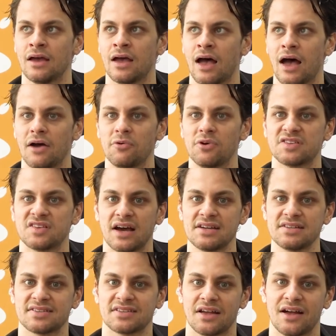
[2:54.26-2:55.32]
It was
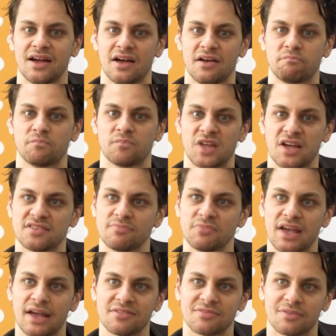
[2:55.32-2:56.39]
nice to get some
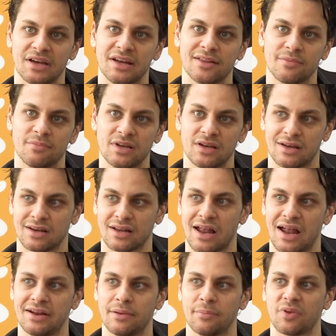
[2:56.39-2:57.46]
games played at the beginning.
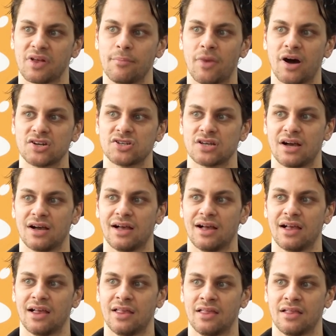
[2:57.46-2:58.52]
I didn't play much
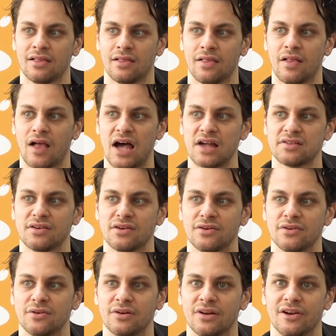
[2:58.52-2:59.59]
last year
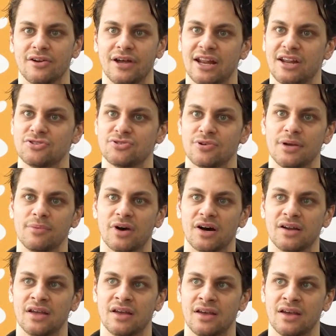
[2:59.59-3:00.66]
due to an injury,
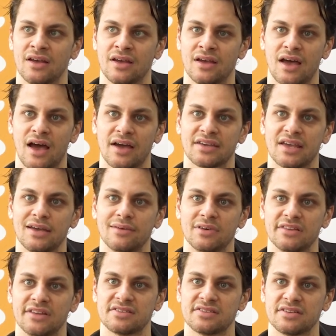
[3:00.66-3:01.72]
but I came
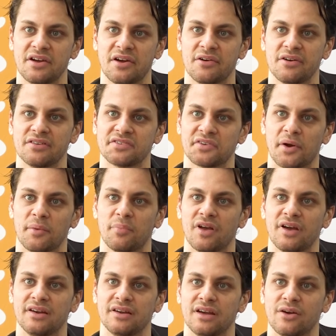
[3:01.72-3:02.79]
in year and started
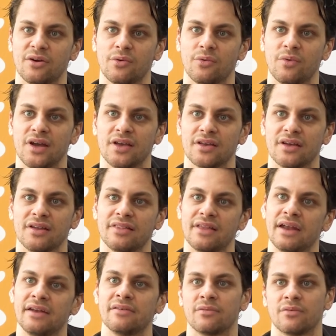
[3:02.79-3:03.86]
playing here in Wheeling.
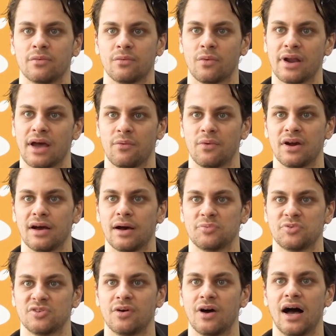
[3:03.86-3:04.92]
Then when I went up
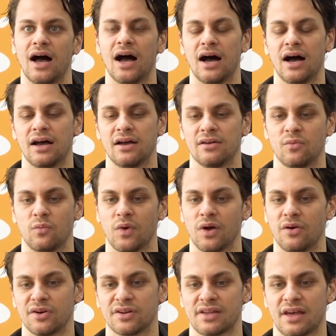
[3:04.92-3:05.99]
to
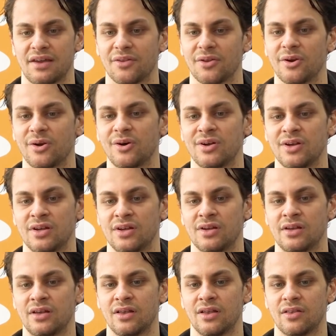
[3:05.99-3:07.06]
Wilkes, had a
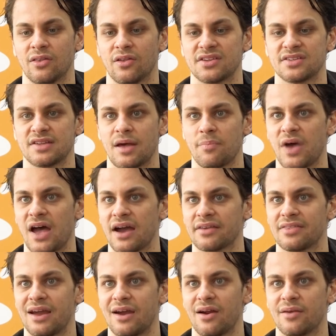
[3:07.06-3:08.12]
little setback
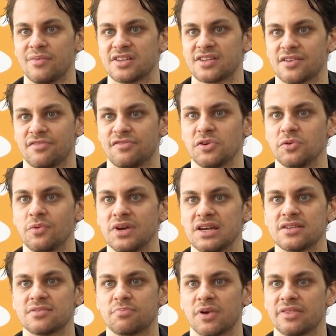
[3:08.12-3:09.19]
there. I missed a few
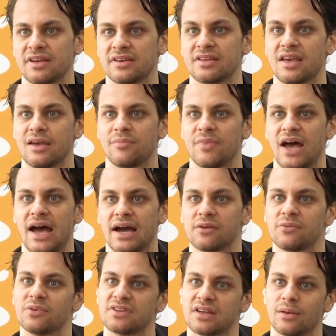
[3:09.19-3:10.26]
weeks, but then came back
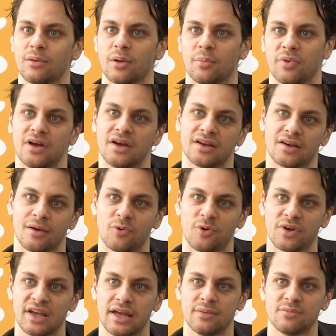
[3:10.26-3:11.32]
and was able to play a couple
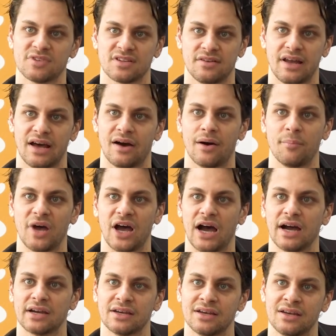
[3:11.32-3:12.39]
games. And now I'm
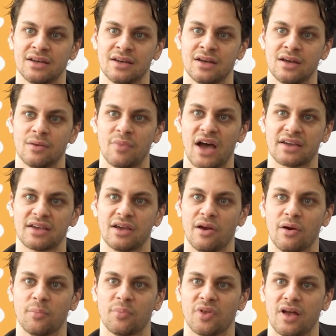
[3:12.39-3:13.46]
back
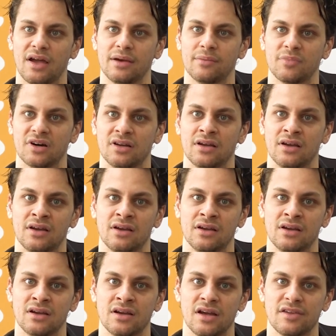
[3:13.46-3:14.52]
here and playing. But
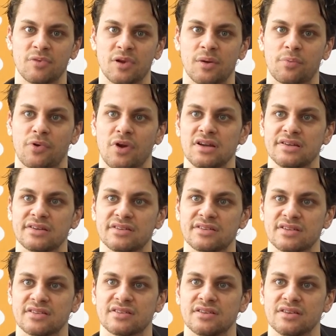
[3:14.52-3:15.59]
it's been a pretty
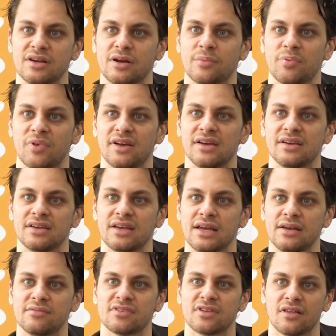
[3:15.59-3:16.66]
consistent year playing
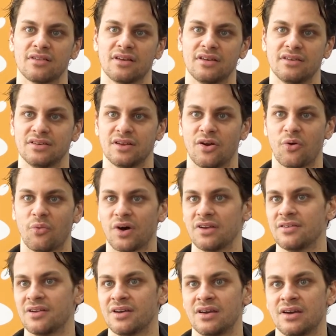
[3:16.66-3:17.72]
games, other than
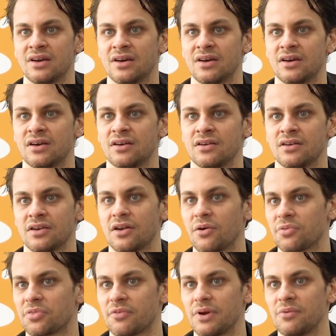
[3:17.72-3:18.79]
one
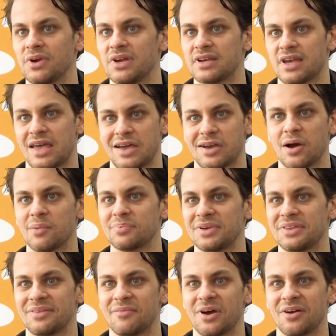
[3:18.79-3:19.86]
3-week hiccup
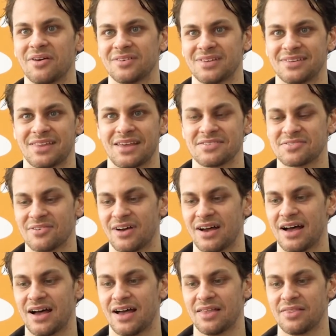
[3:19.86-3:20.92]
in the middle, thanks to
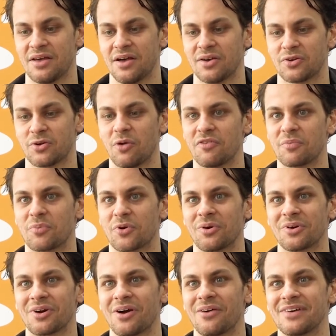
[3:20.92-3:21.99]
the COVID
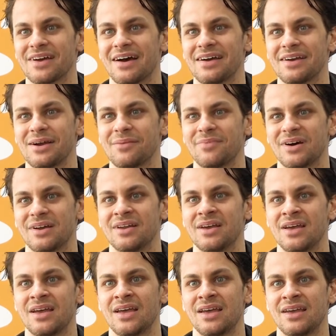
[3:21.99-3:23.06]
protocol we got here.
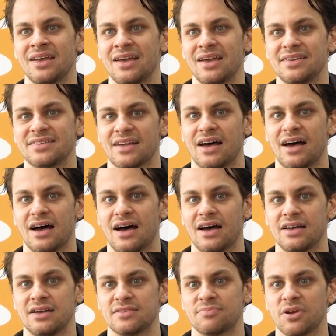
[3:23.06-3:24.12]
But it's
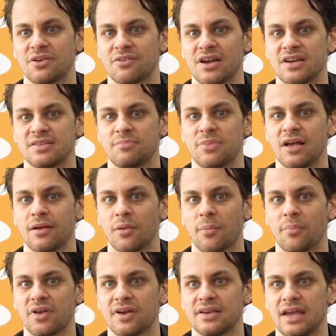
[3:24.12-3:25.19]
been great to be able to
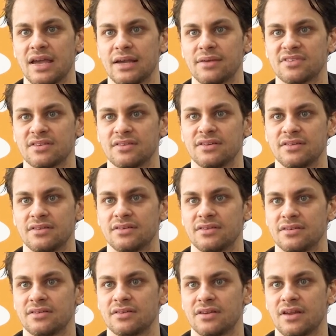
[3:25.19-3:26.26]
play games and
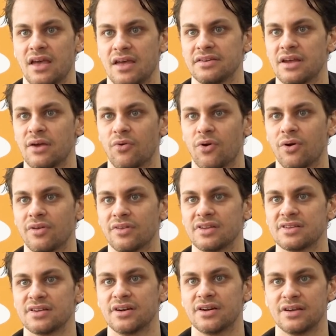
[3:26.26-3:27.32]
get rolling
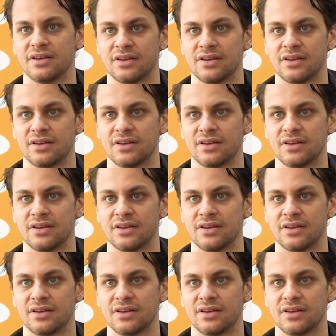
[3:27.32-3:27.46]
this year.